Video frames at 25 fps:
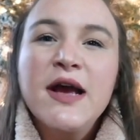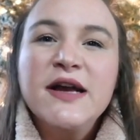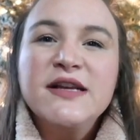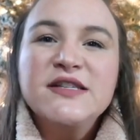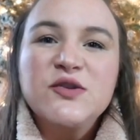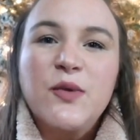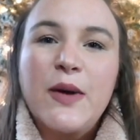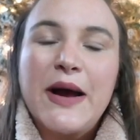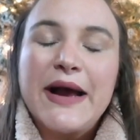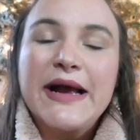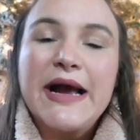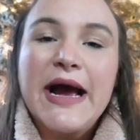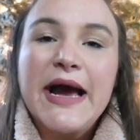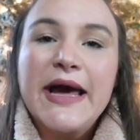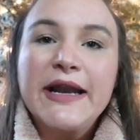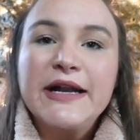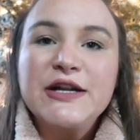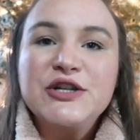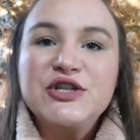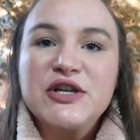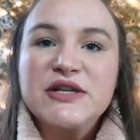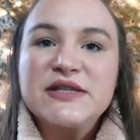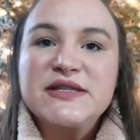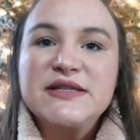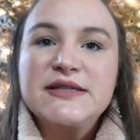So I kind
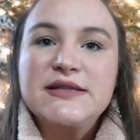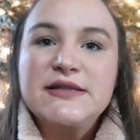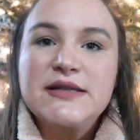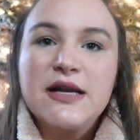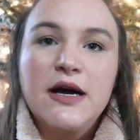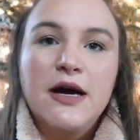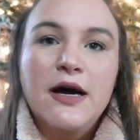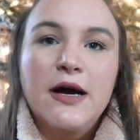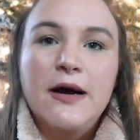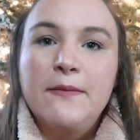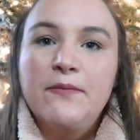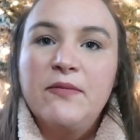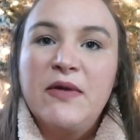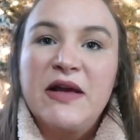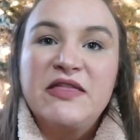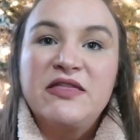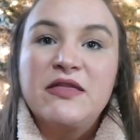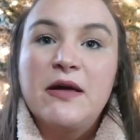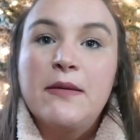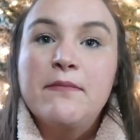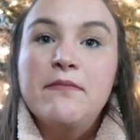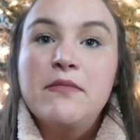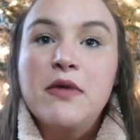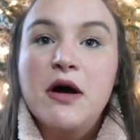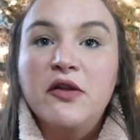of just like
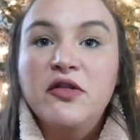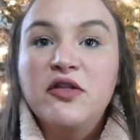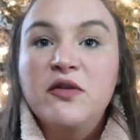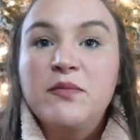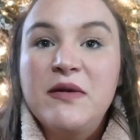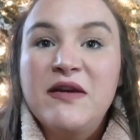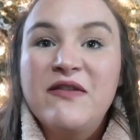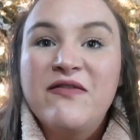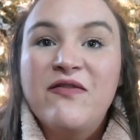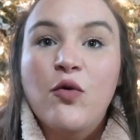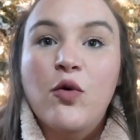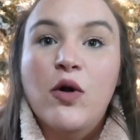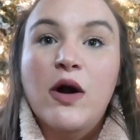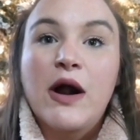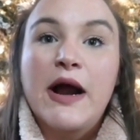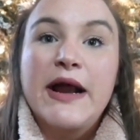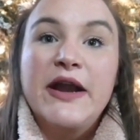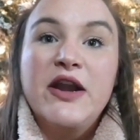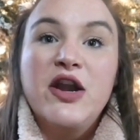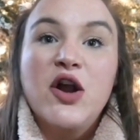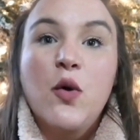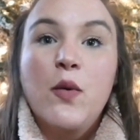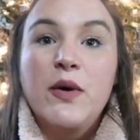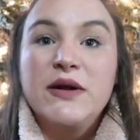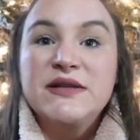the month before
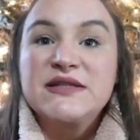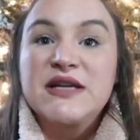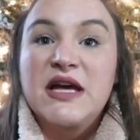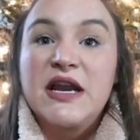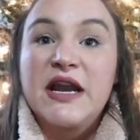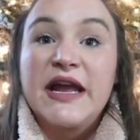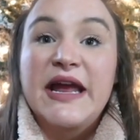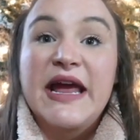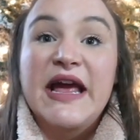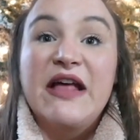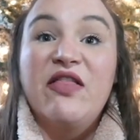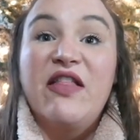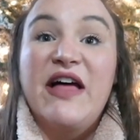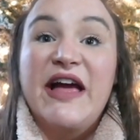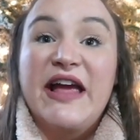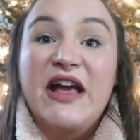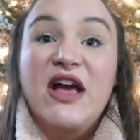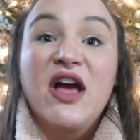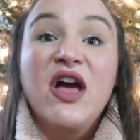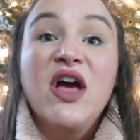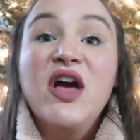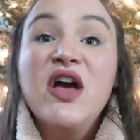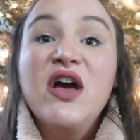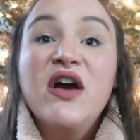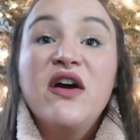I know it's gonna get
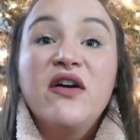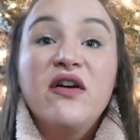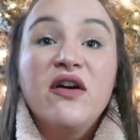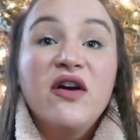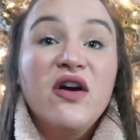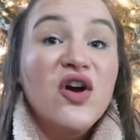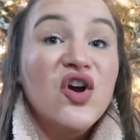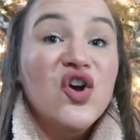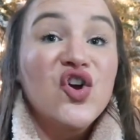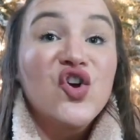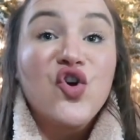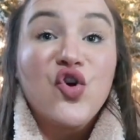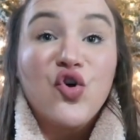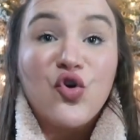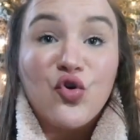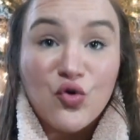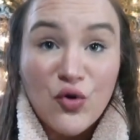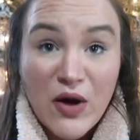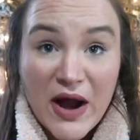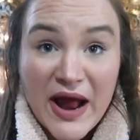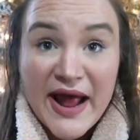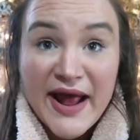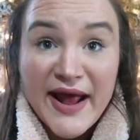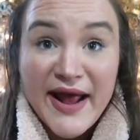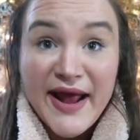like
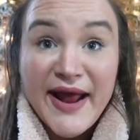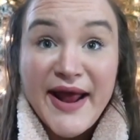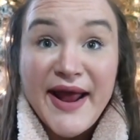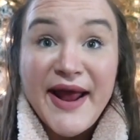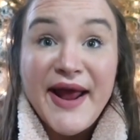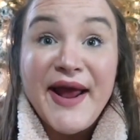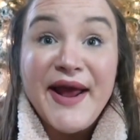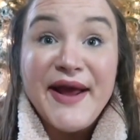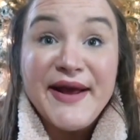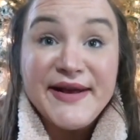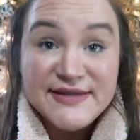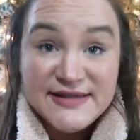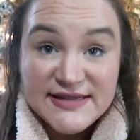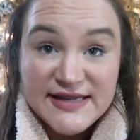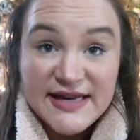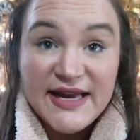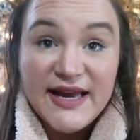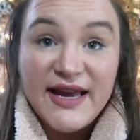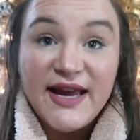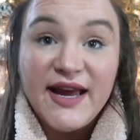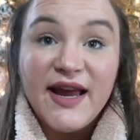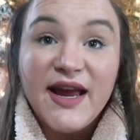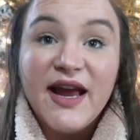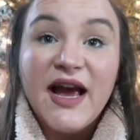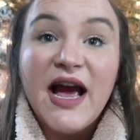
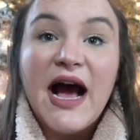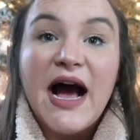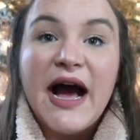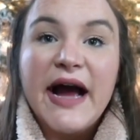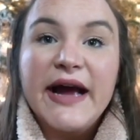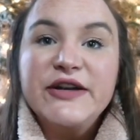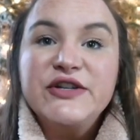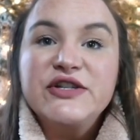crazy,